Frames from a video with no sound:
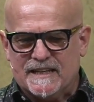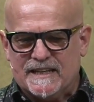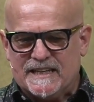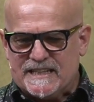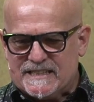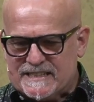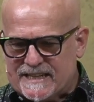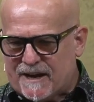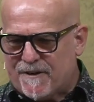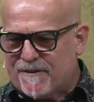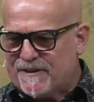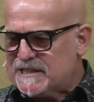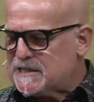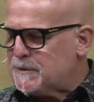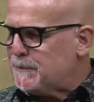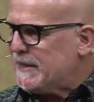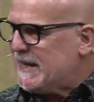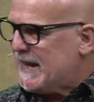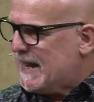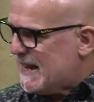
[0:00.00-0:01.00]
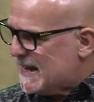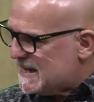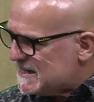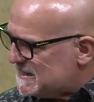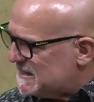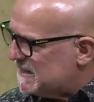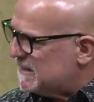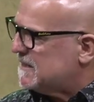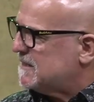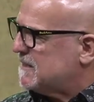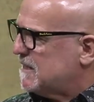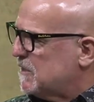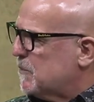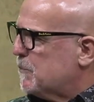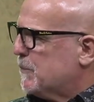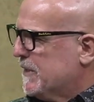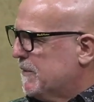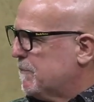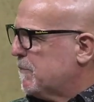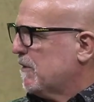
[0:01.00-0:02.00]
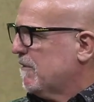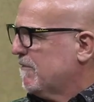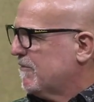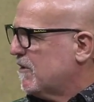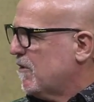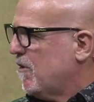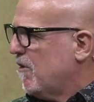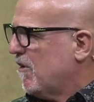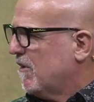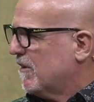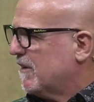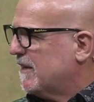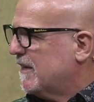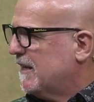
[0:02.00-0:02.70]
is going to be hazard to the people of God.